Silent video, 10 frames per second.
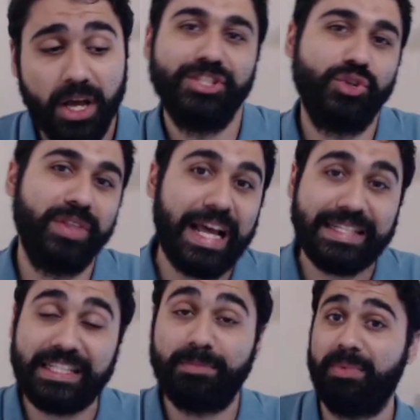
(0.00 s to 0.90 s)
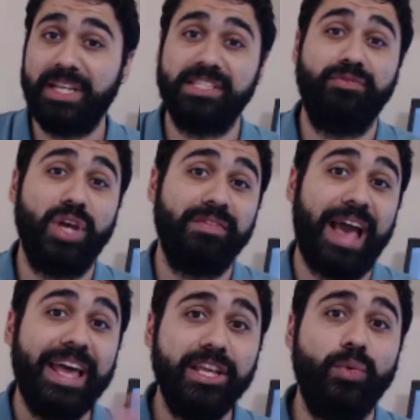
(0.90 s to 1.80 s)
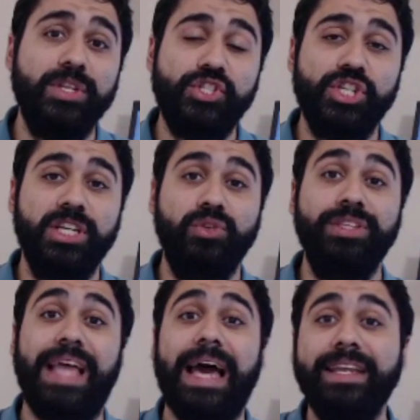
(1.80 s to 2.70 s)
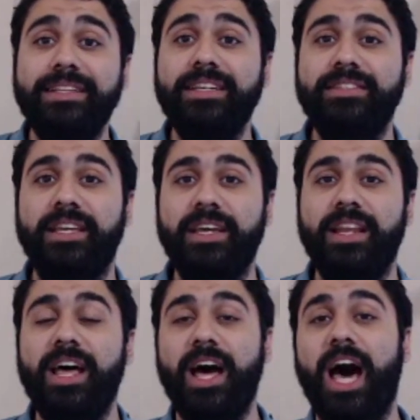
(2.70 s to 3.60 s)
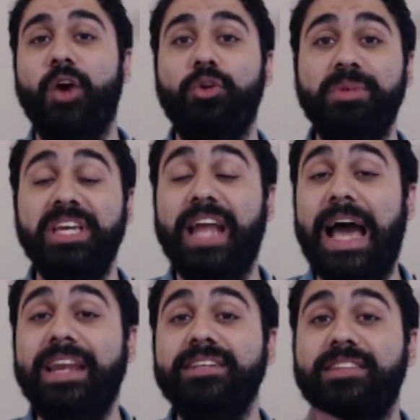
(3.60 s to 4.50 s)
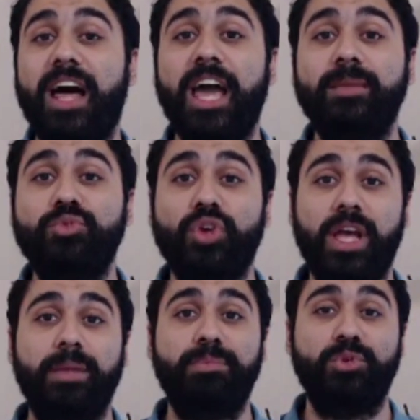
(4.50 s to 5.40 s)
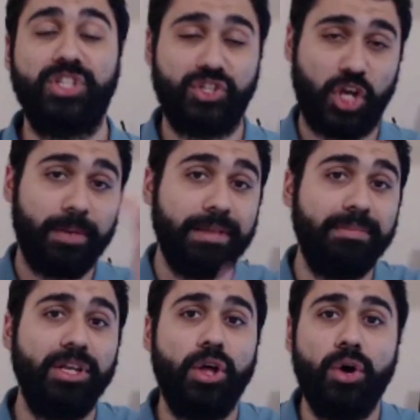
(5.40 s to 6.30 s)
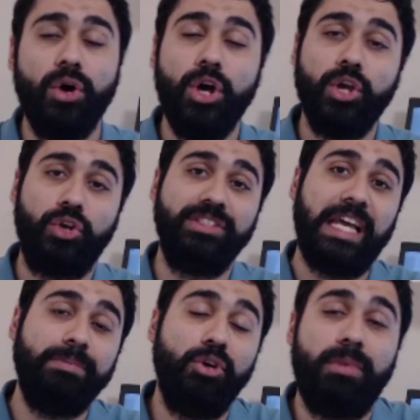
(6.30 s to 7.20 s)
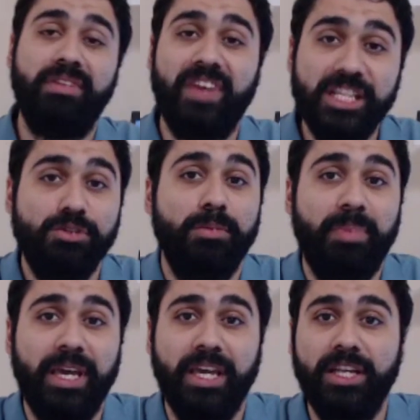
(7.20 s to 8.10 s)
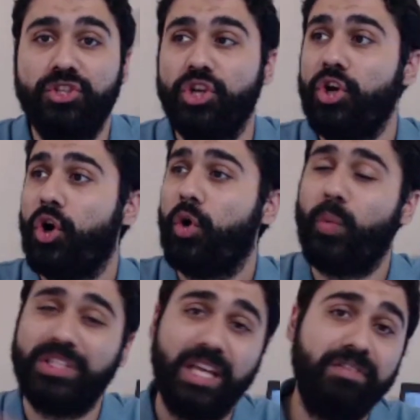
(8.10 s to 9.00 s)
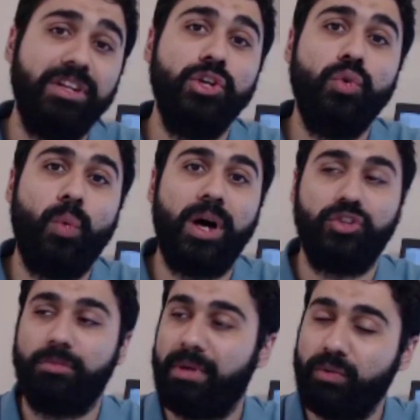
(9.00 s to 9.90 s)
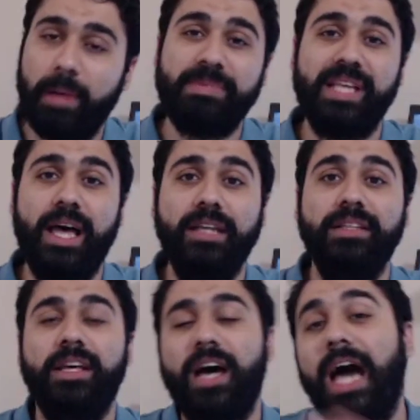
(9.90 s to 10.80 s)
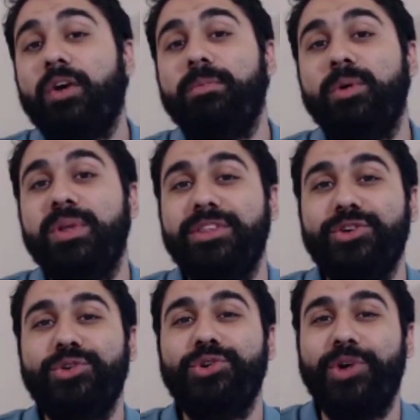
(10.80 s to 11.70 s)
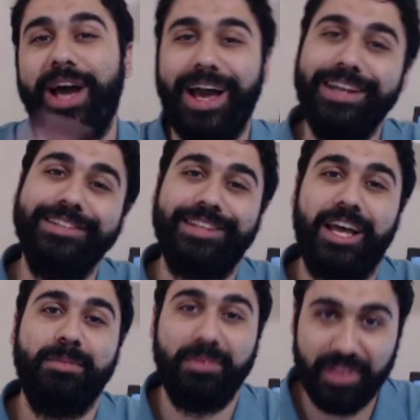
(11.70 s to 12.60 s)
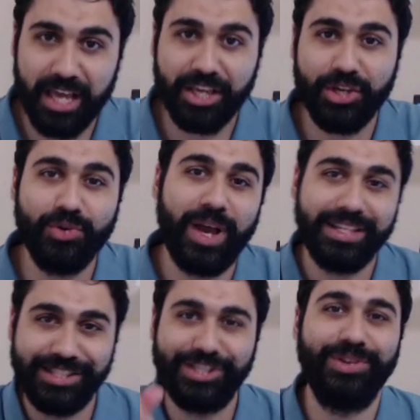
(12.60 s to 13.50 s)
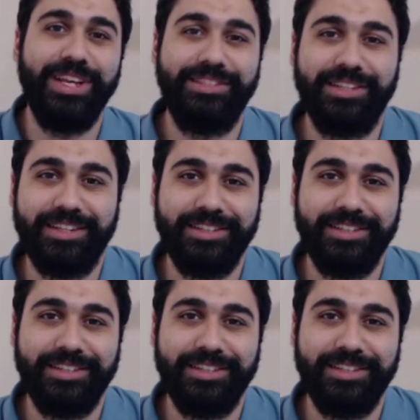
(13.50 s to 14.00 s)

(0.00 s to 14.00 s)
So that's it. Please, if you have any question, you need any detail, I will be here anytime to help you. Just comment below, contact me on my Facebook page or whatever you want on my website. I will be with you anytime. Thank you and see you later.